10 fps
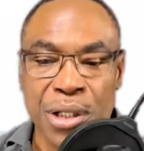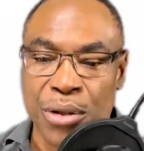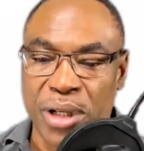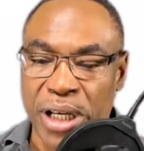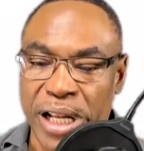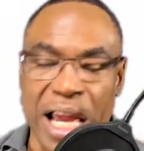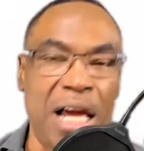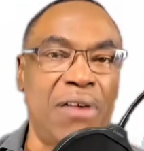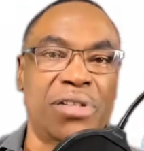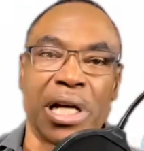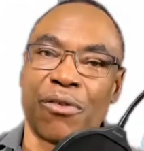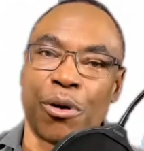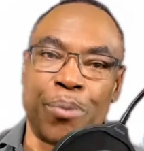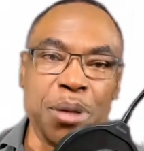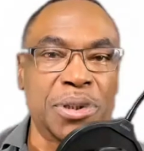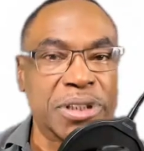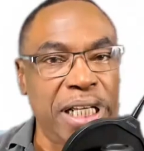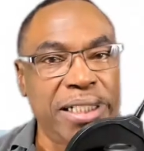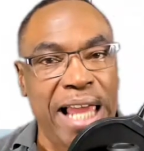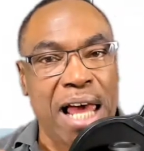You can have several people
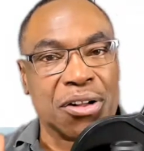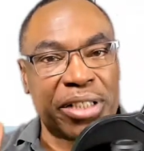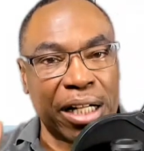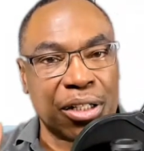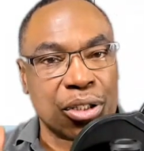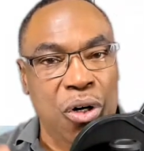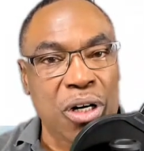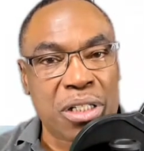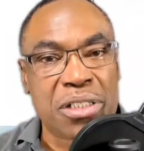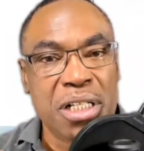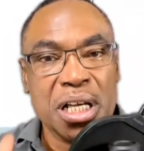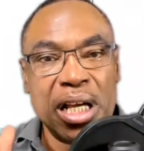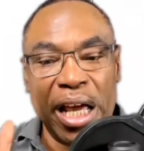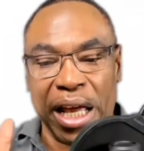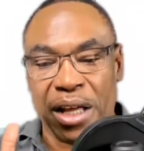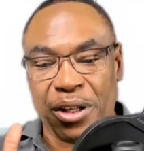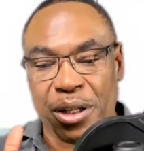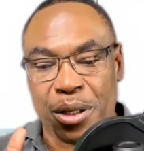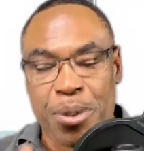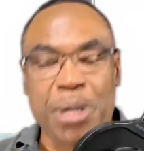sit down and take the course,
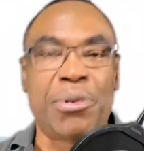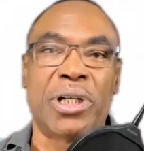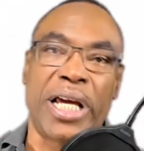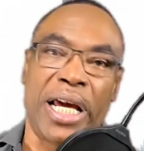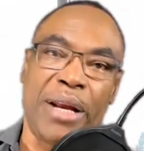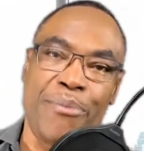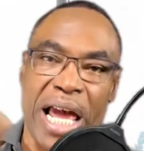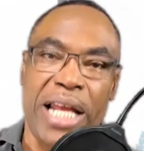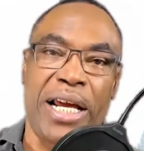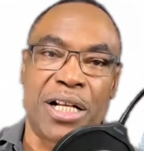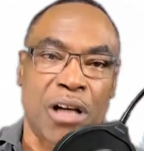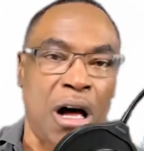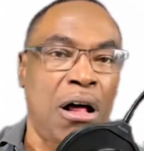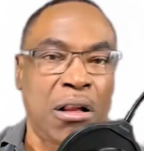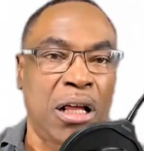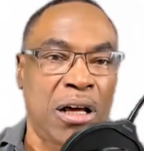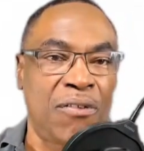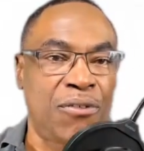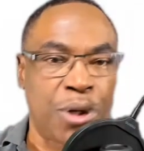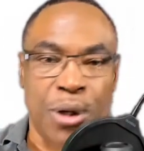and the people can manage all of